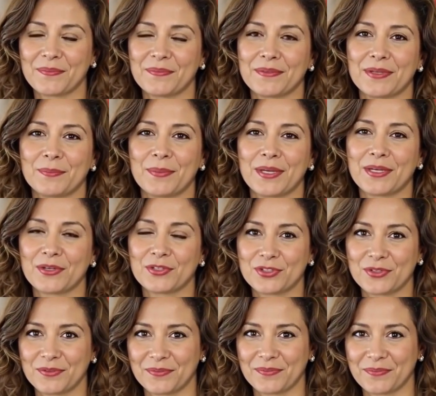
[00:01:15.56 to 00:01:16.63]

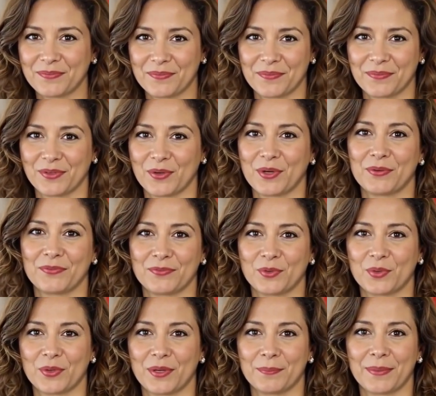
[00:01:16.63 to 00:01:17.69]
Speech. There are
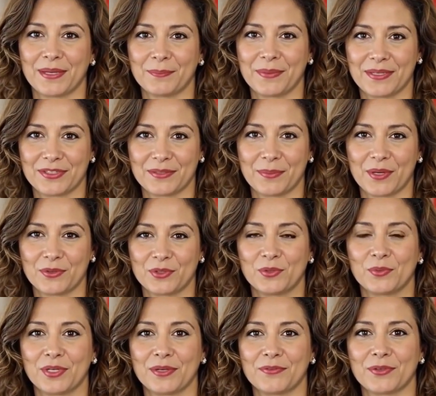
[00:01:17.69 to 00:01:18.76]
4 amendments about
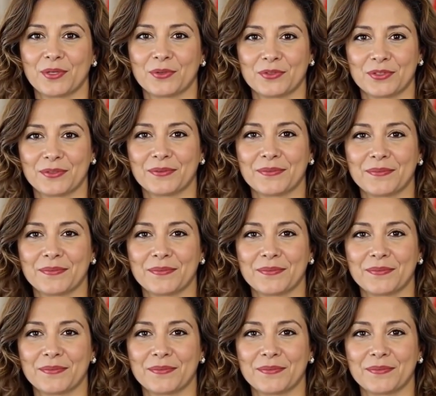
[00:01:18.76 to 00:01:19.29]
who can vote.